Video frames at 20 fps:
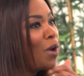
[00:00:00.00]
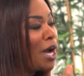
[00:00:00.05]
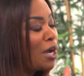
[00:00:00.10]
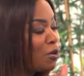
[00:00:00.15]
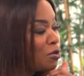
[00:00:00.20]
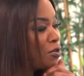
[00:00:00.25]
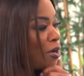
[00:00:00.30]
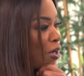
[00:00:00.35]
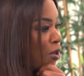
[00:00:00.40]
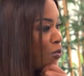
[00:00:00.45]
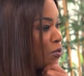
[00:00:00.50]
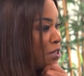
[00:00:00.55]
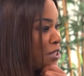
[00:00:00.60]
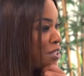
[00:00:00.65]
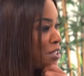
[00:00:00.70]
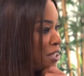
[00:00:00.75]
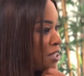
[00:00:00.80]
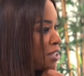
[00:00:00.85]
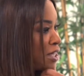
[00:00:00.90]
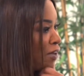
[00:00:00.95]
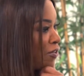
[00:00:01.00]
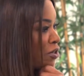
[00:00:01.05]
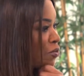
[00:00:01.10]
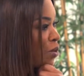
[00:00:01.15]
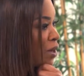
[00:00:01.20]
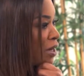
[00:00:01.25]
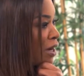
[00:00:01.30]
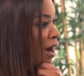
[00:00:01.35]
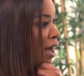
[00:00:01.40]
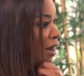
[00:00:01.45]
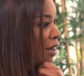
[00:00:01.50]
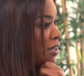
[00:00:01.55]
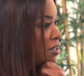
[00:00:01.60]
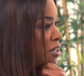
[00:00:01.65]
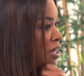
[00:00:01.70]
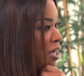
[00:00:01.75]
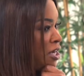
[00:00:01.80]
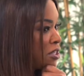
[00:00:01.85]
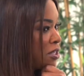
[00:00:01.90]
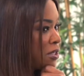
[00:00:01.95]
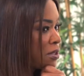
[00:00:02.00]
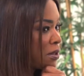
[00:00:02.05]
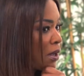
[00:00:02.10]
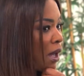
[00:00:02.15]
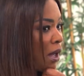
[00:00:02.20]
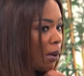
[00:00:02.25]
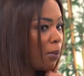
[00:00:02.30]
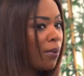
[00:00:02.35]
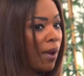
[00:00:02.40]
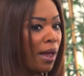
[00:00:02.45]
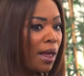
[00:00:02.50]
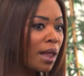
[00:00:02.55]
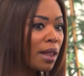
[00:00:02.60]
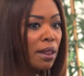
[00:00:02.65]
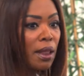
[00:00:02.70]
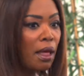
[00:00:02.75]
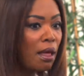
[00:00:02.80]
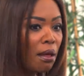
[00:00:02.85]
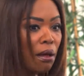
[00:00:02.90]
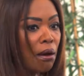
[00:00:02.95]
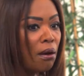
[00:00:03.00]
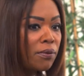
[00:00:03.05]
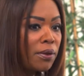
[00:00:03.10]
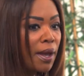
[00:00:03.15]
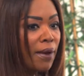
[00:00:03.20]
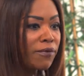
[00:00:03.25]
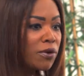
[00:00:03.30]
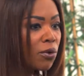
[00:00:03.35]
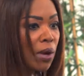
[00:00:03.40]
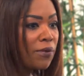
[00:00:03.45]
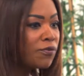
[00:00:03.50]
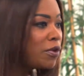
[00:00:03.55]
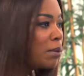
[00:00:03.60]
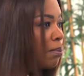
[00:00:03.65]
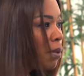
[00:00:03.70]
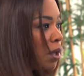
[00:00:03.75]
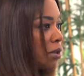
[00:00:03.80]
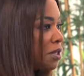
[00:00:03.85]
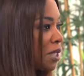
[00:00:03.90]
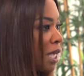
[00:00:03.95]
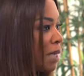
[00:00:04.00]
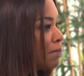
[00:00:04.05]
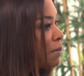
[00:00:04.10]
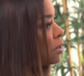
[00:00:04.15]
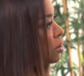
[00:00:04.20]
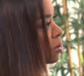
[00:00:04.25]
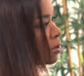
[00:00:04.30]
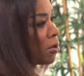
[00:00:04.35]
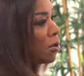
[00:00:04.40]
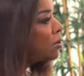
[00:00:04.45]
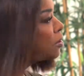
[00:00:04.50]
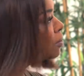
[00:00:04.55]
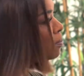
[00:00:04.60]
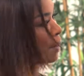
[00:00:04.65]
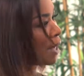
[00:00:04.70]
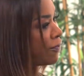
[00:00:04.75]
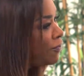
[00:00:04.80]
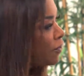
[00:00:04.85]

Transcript: why her daughter was insisting on this one college. She goes, uh, well, hello, they have a great football team, but your girl don't play